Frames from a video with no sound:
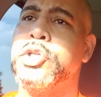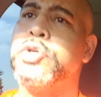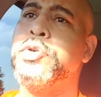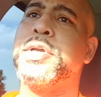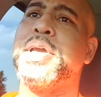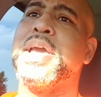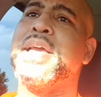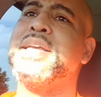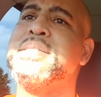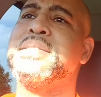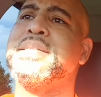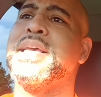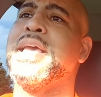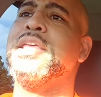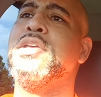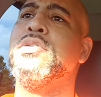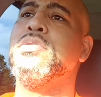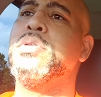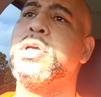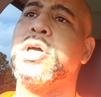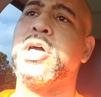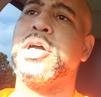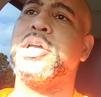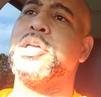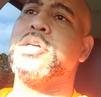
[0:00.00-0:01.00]
You can't say you
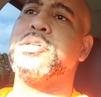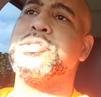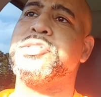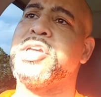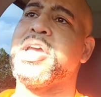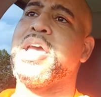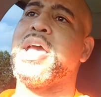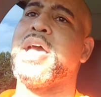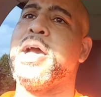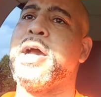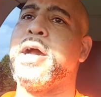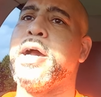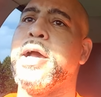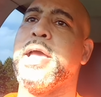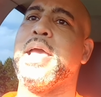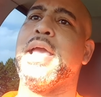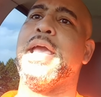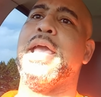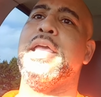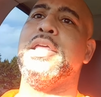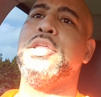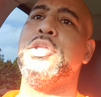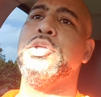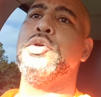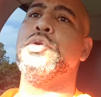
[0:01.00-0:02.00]
love your child
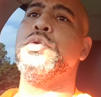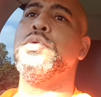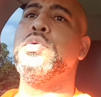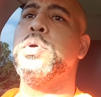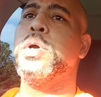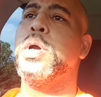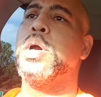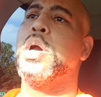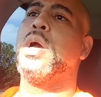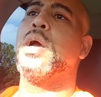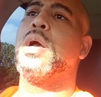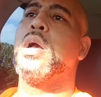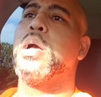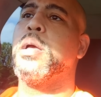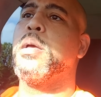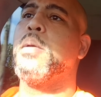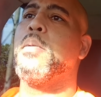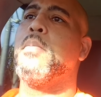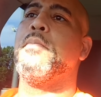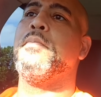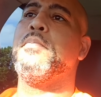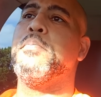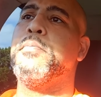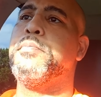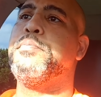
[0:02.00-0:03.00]
and you
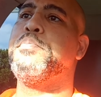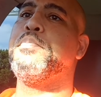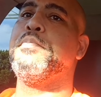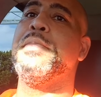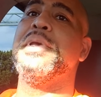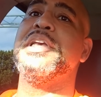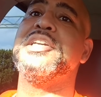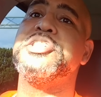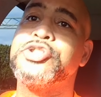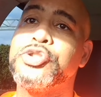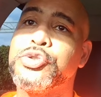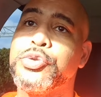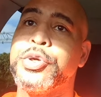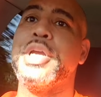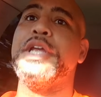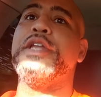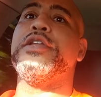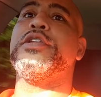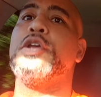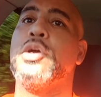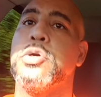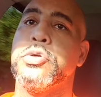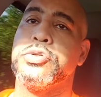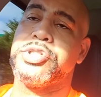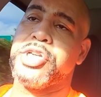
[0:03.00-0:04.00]
mistreat
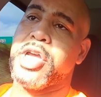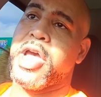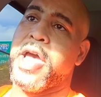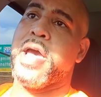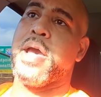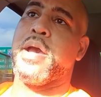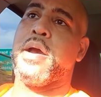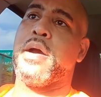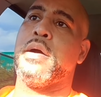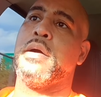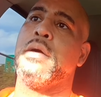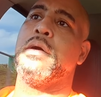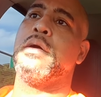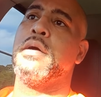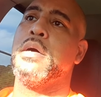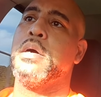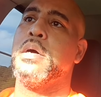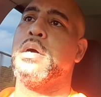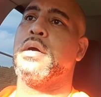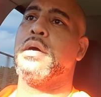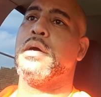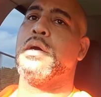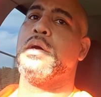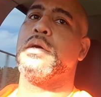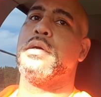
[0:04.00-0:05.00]
your child
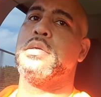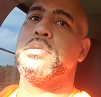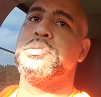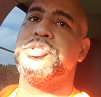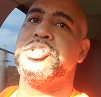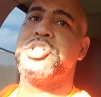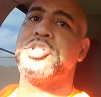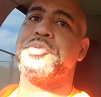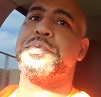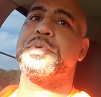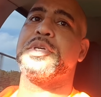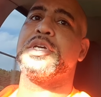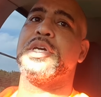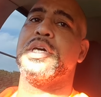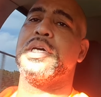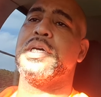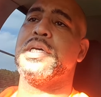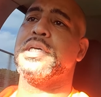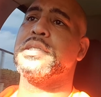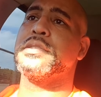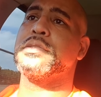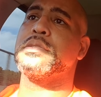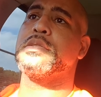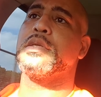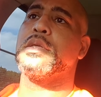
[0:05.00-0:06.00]
just
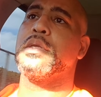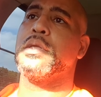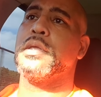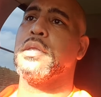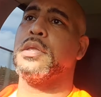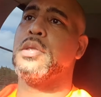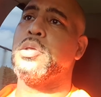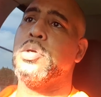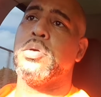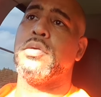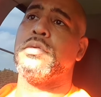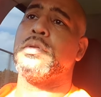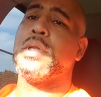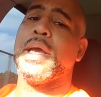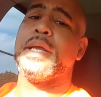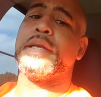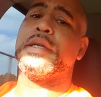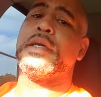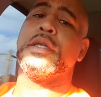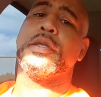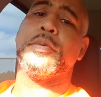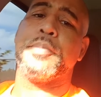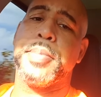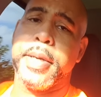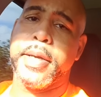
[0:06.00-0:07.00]
because you don't like
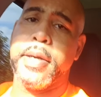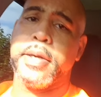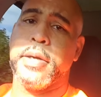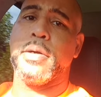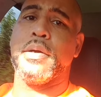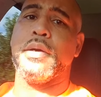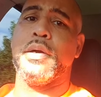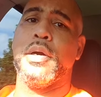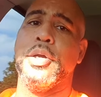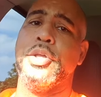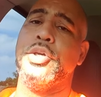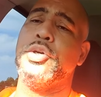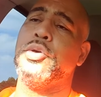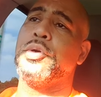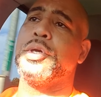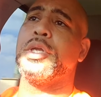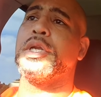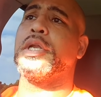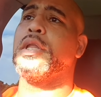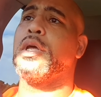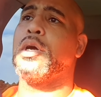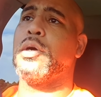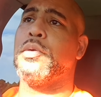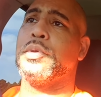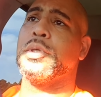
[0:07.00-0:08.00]
the other parent or you don't get
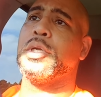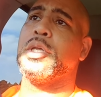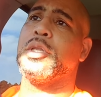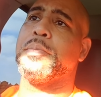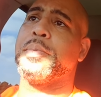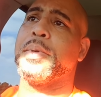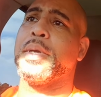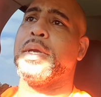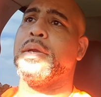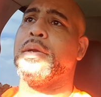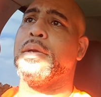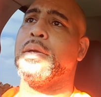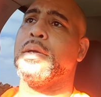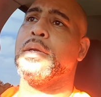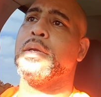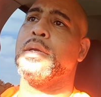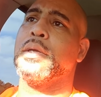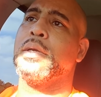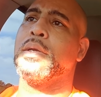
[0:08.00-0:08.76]
along with the other parent.